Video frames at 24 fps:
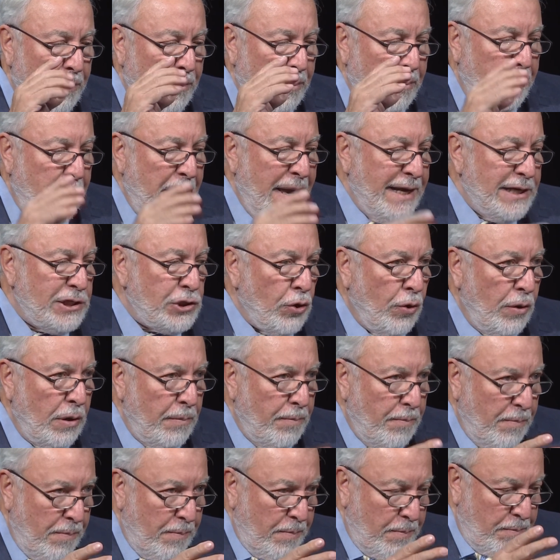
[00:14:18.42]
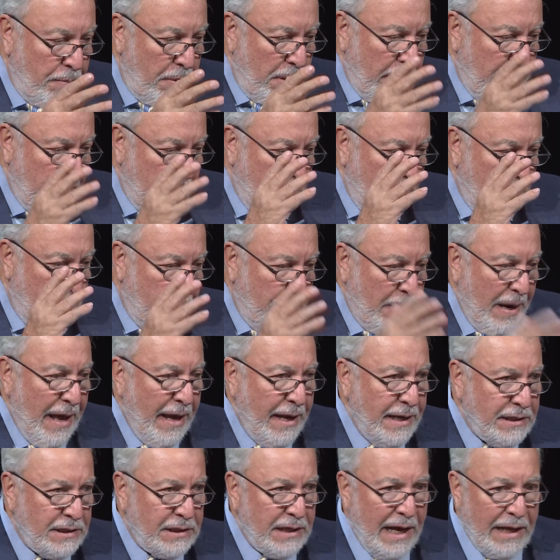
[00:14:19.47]
based on
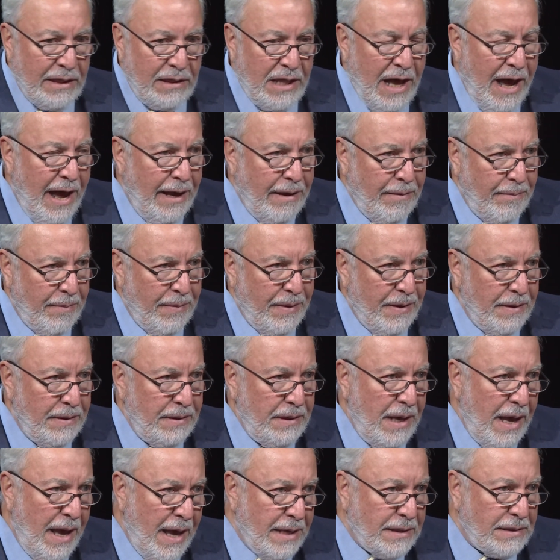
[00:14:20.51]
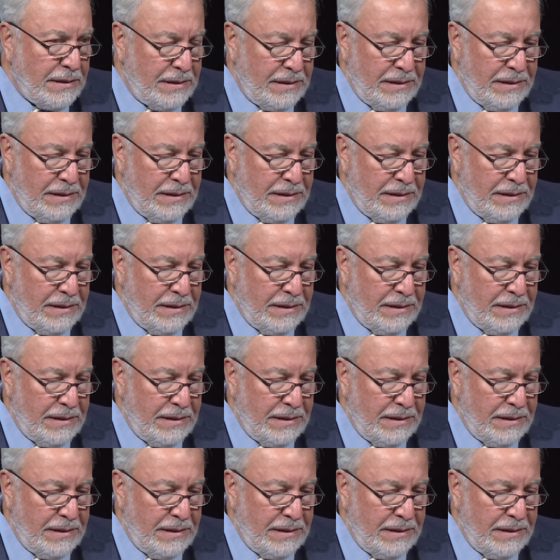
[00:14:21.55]
place and time. Yes.